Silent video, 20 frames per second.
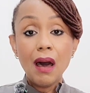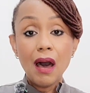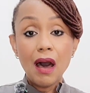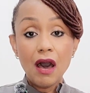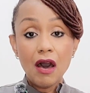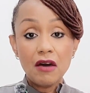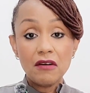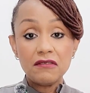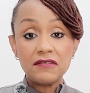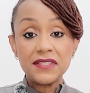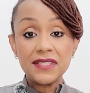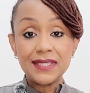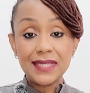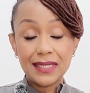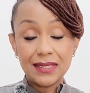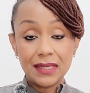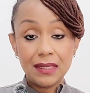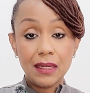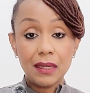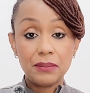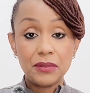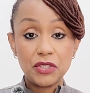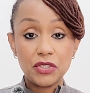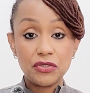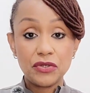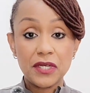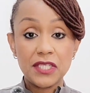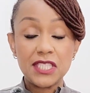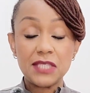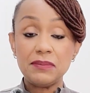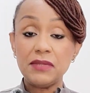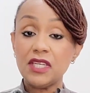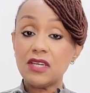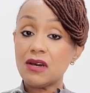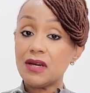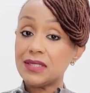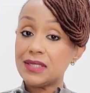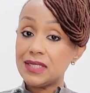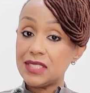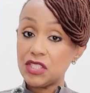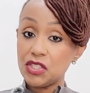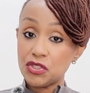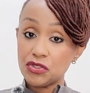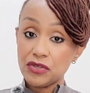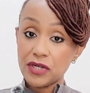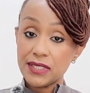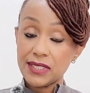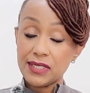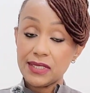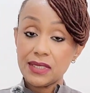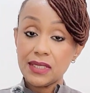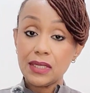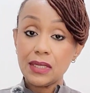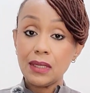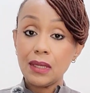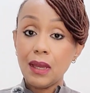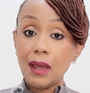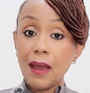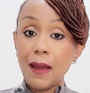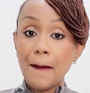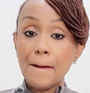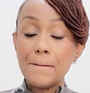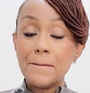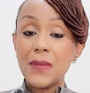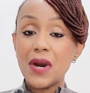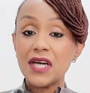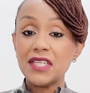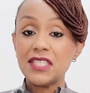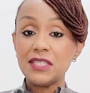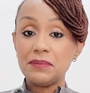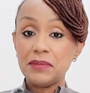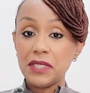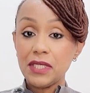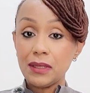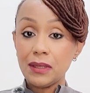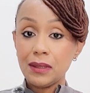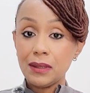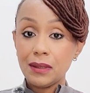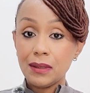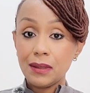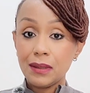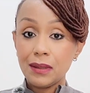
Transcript: of setting up a trust, because this trustee must be